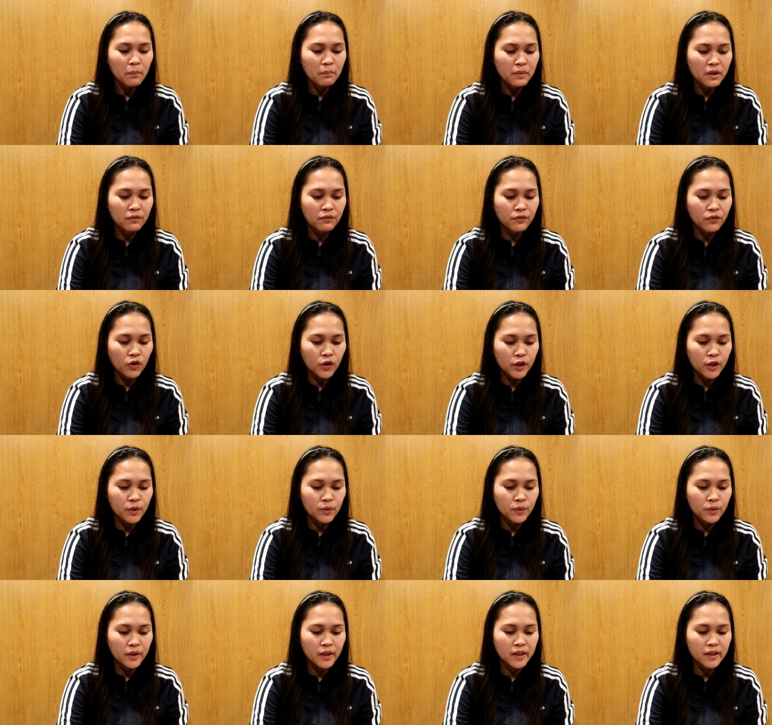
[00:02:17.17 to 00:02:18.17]
before
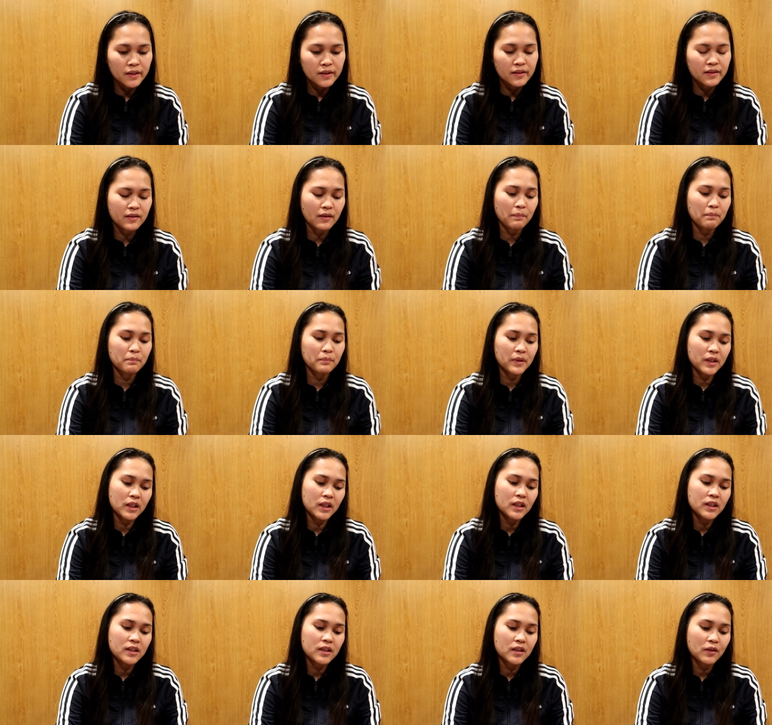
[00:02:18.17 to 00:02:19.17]
you hit
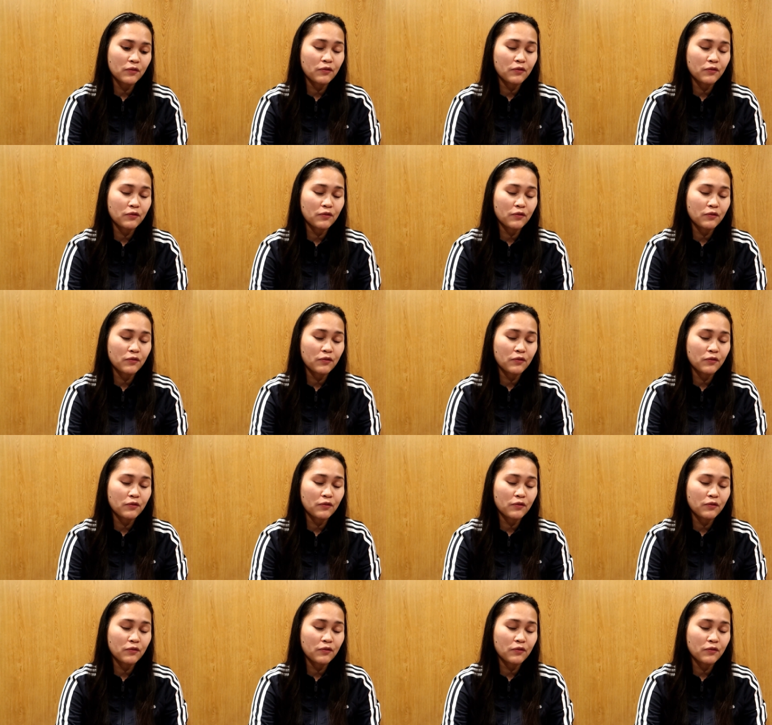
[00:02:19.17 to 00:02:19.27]
submit,